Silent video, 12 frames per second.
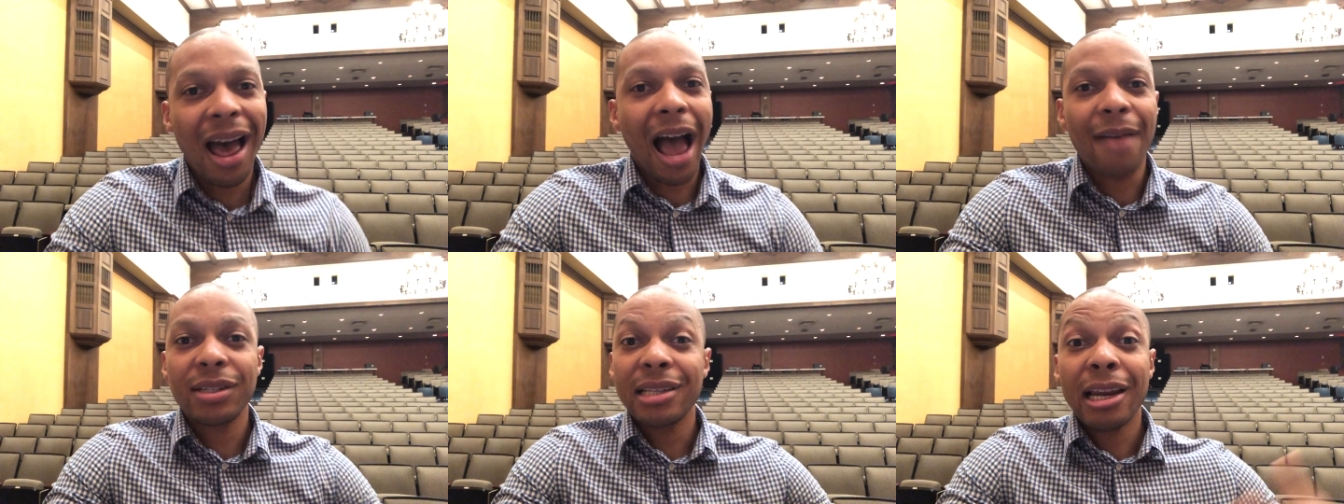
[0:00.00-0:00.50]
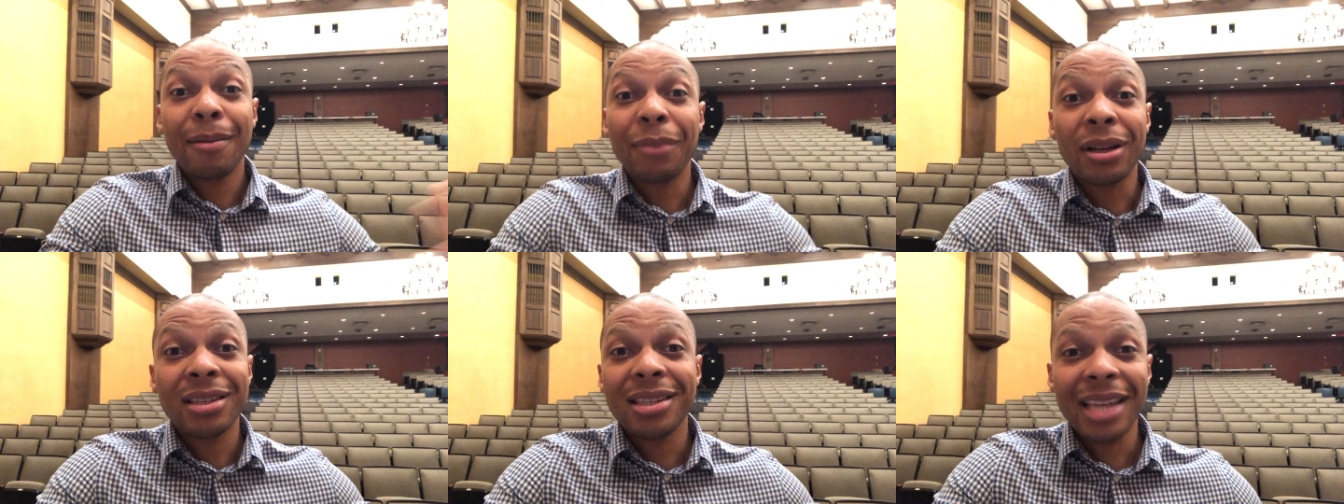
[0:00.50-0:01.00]
I've stood up
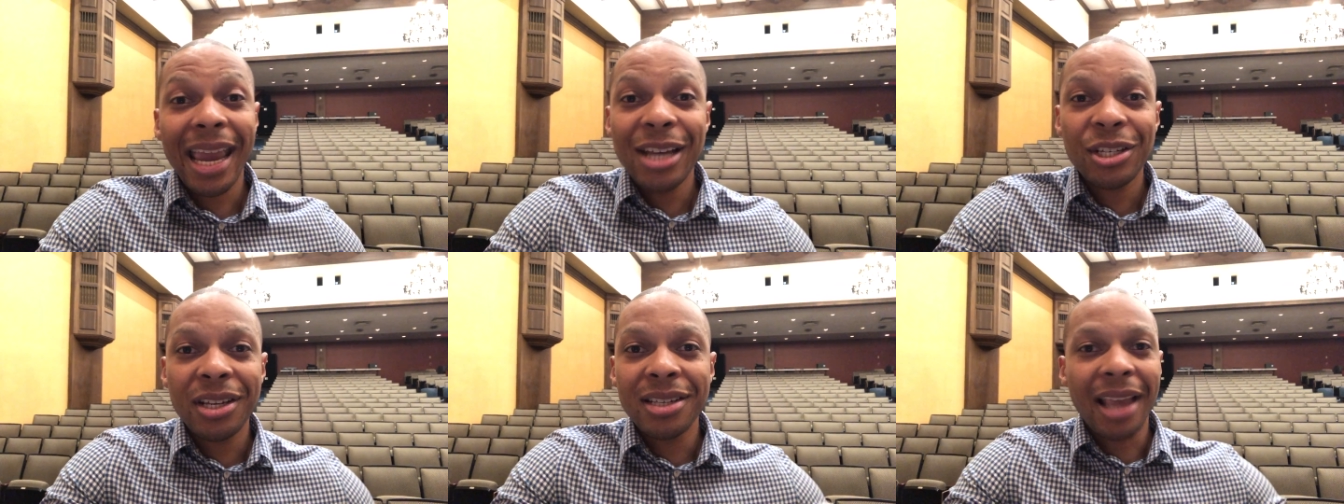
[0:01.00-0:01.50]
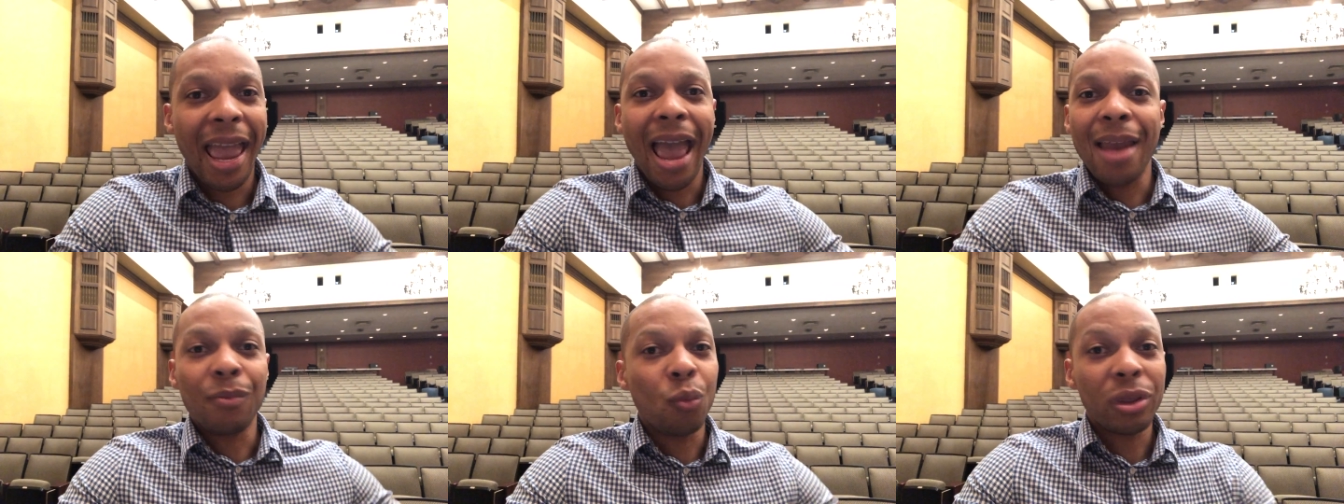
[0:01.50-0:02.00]
on stages
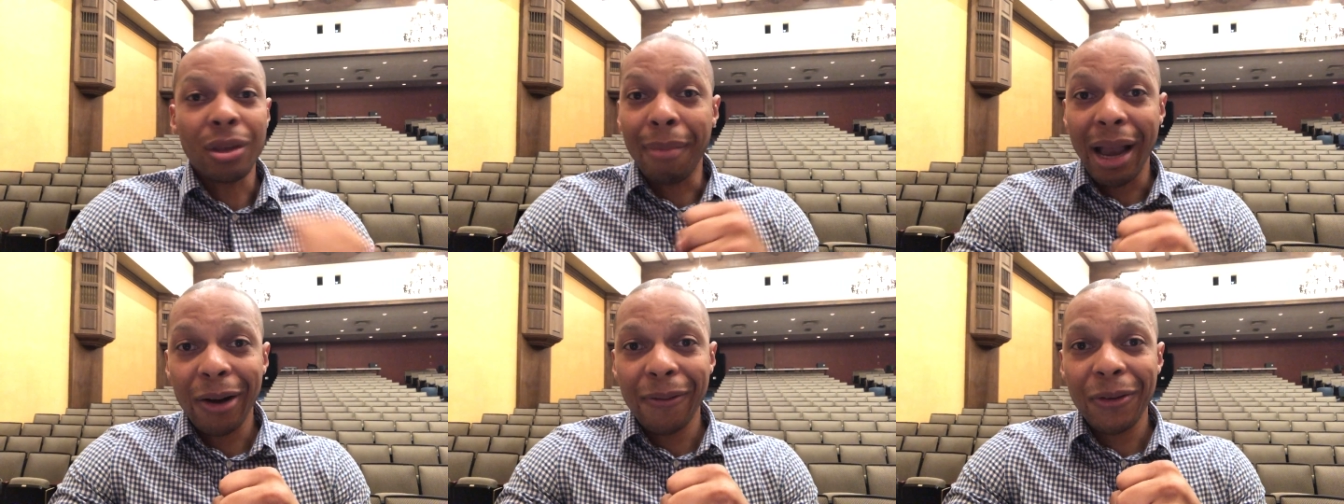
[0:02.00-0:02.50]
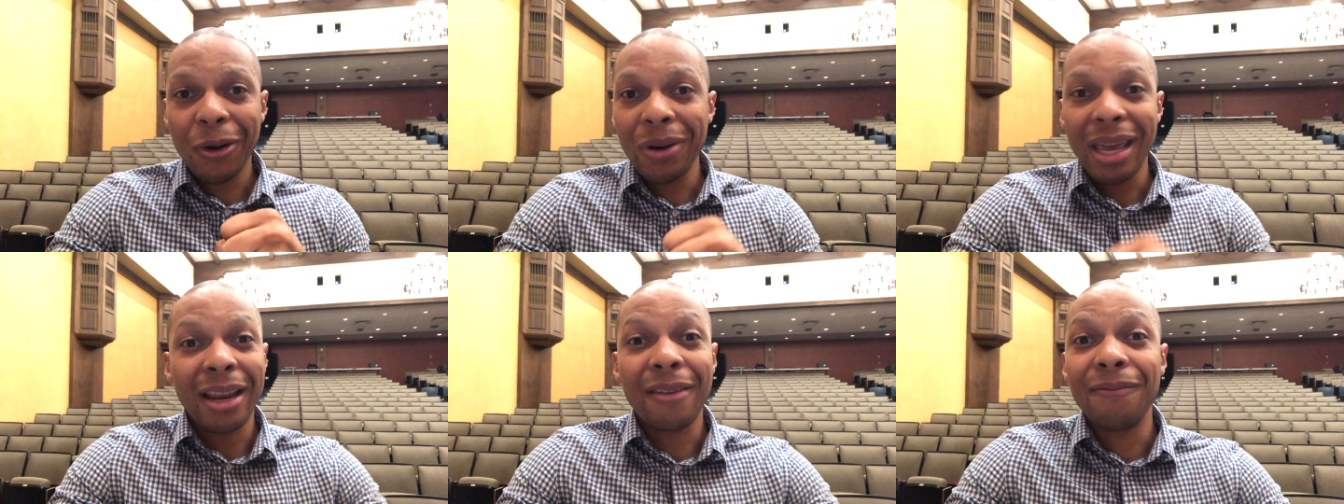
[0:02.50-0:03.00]
and with a microphone
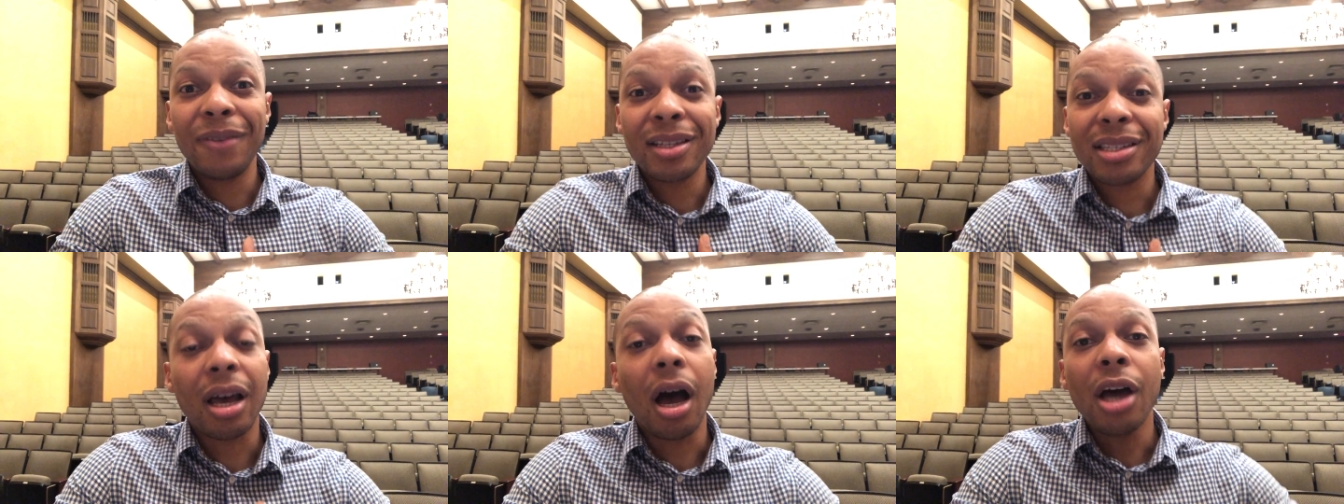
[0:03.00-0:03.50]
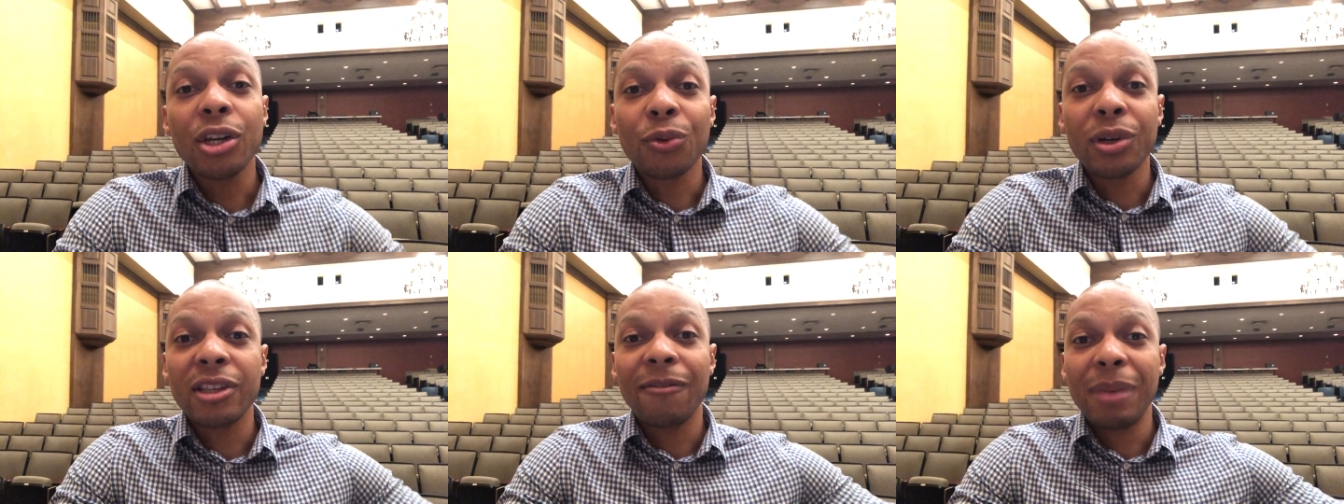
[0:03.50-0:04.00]
and convinced hundreds of